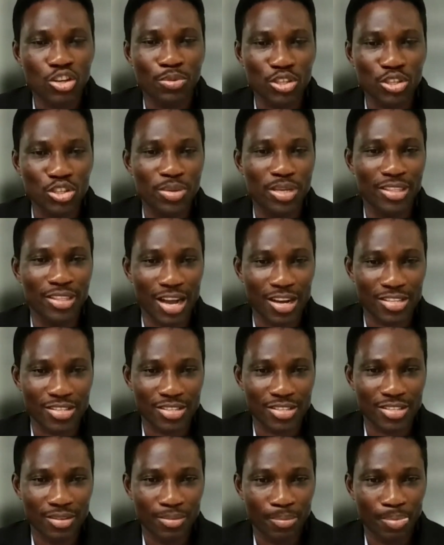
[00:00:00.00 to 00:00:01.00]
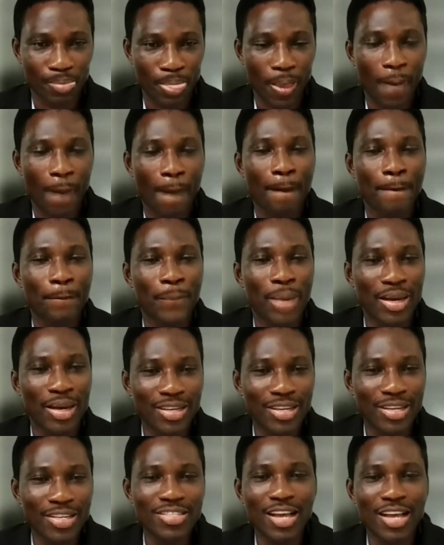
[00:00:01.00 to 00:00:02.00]
is supposed to be taxed.
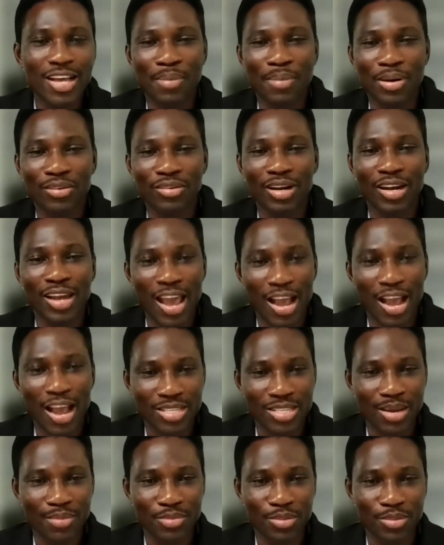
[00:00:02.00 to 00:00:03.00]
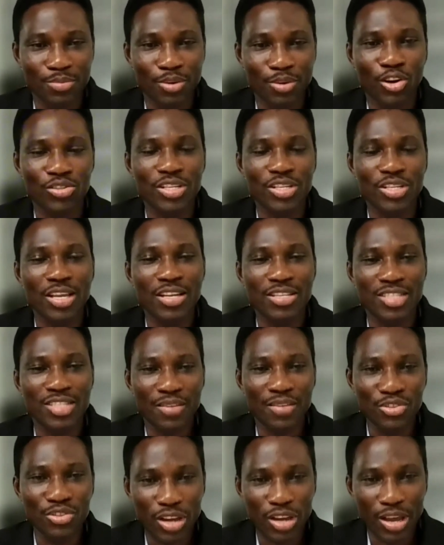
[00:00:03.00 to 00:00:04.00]
But these are particularly exempt because it is
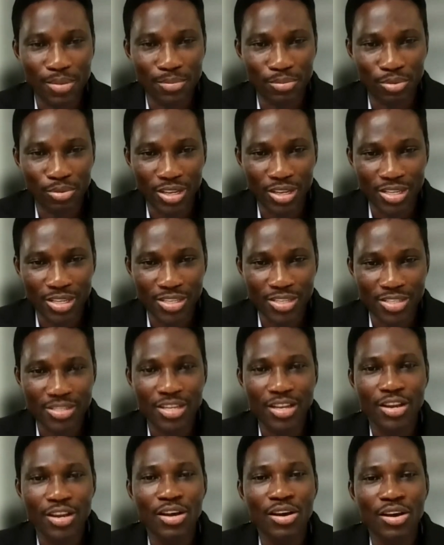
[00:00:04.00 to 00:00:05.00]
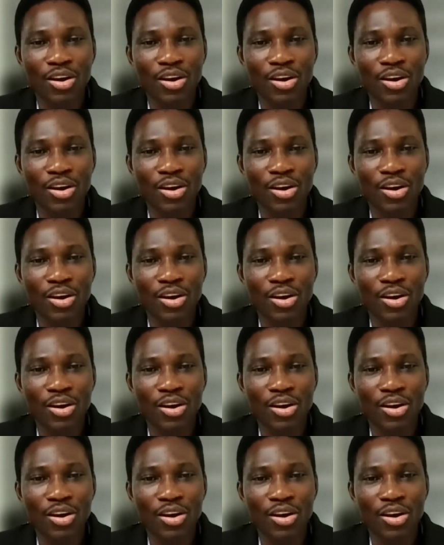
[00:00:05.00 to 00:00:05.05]
given to employees